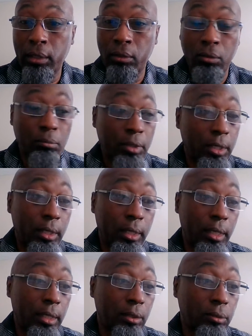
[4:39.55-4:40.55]
I go, man,
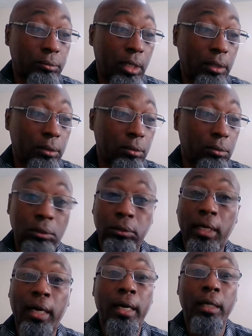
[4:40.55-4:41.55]
there ain't no tattoo, because
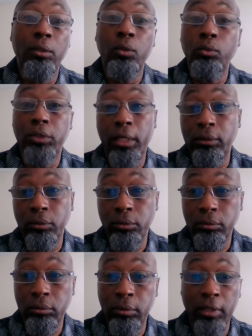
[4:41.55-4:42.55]
I got no
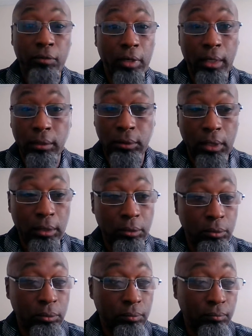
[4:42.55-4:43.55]
tattoos, never had a
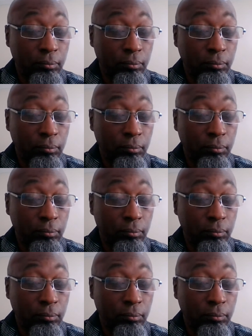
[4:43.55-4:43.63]
tattoo.